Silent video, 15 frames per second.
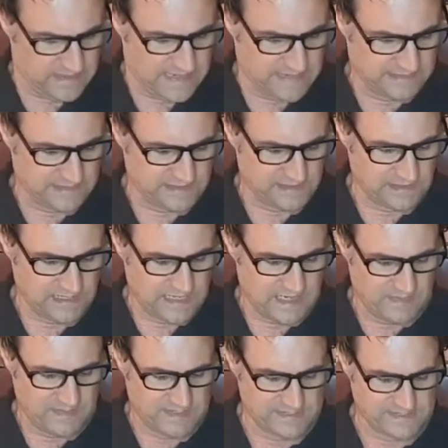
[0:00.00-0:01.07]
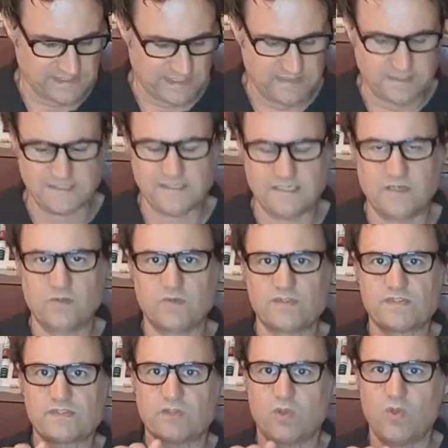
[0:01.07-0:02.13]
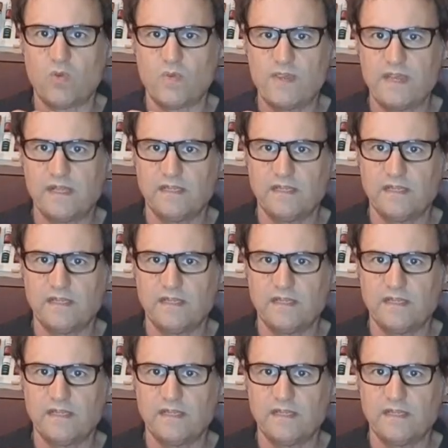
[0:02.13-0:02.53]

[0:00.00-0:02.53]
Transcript: a little seed to seal story